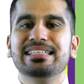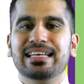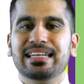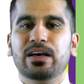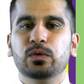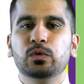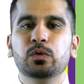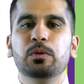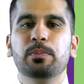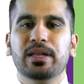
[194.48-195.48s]
and allow
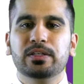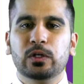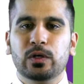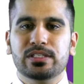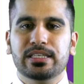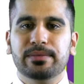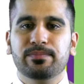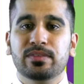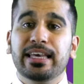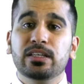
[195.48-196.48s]
normal blood clotting.
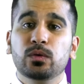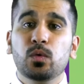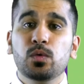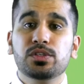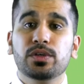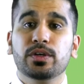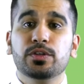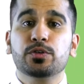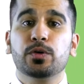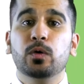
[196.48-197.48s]
It can also
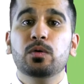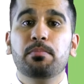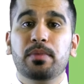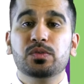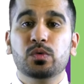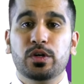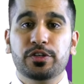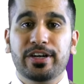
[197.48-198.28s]
control muscle